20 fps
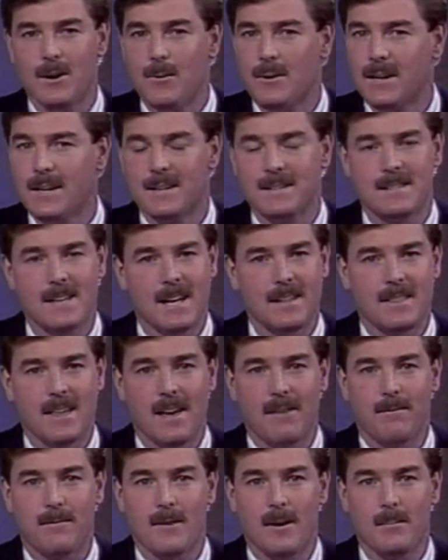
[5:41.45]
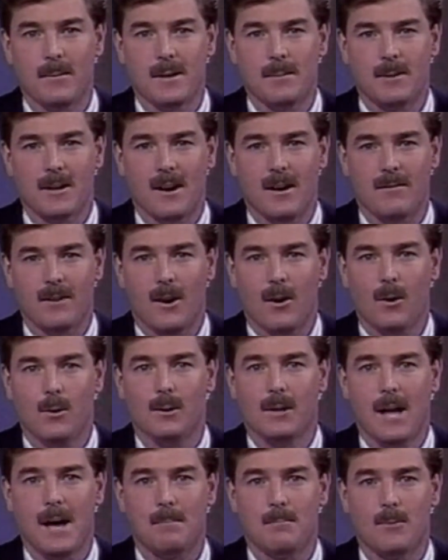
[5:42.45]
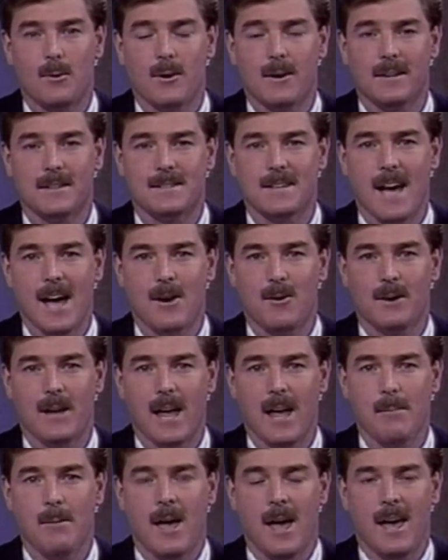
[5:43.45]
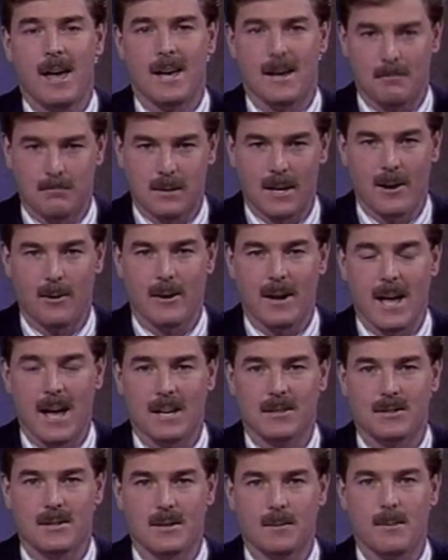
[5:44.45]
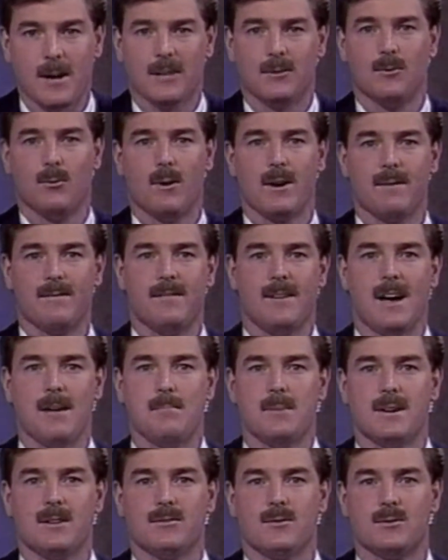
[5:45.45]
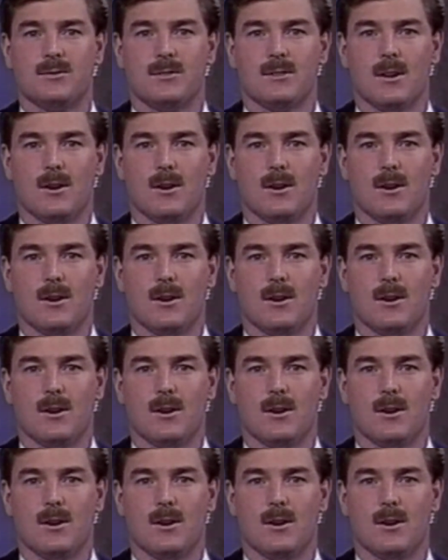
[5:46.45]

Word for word: No one can take that from them, and I'll have a whole lot more on the title game and player reaction in about 25 minutes or